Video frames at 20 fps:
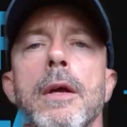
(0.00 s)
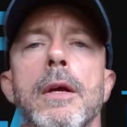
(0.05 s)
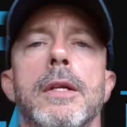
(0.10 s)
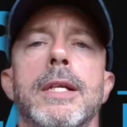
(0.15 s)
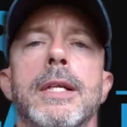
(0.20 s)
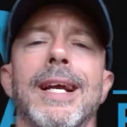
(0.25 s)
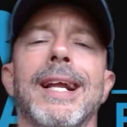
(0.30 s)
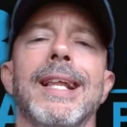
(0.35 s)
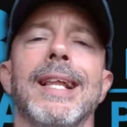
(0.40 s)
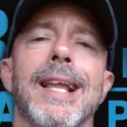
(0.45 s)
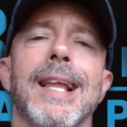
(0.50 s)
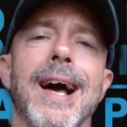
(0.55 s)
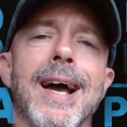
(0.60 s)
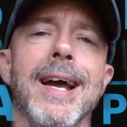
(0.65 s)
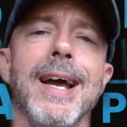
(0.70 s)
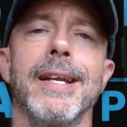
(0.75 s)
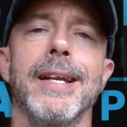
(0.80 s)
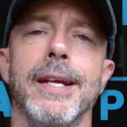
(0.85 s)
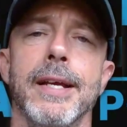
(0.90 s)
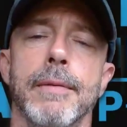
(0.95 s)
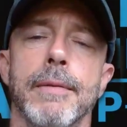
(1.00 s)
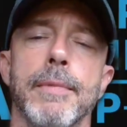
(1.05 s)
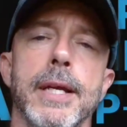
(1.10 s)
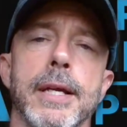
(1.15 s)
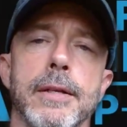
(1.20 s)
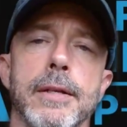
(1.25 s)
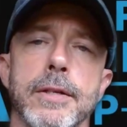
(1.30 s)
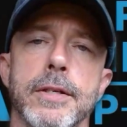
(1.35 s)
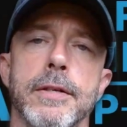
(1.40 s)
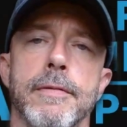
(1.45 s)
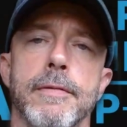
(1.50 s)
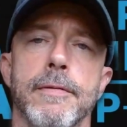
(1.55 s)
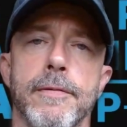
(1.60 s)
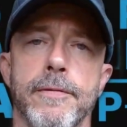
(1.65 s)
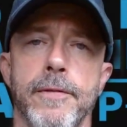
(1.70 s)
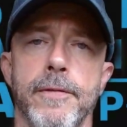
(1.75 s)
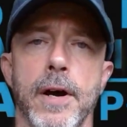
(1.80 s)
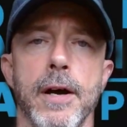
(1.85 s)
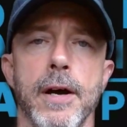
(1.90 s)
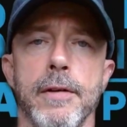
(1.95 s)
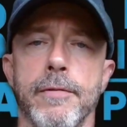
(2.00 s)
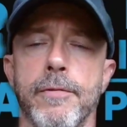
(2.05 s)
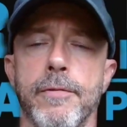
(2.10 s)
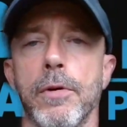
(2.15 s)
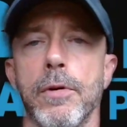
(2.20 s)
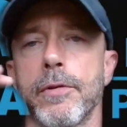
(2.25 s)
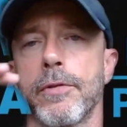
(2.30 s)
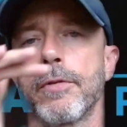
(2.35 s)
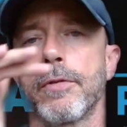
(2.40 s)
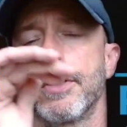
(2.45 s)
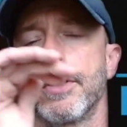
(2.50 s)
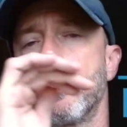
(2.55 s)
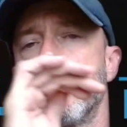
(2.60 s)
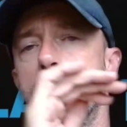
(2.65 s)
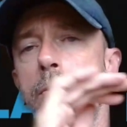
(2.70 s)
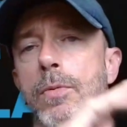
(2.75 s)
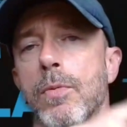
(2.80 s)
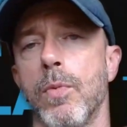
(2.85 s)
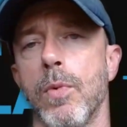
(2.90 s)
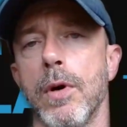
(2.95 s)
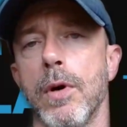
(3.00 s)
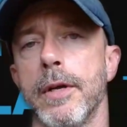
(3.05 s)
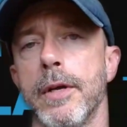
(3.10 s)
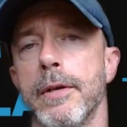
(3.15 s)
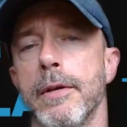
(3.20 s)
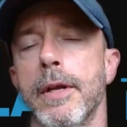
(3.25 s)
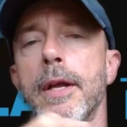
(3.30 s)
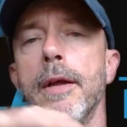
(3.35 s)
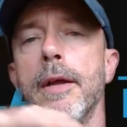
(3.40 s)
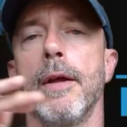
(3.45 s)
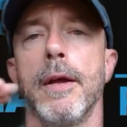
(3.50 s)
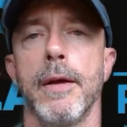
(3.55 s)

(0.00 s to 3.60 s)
Declining means 5, 4, 3, 2, 1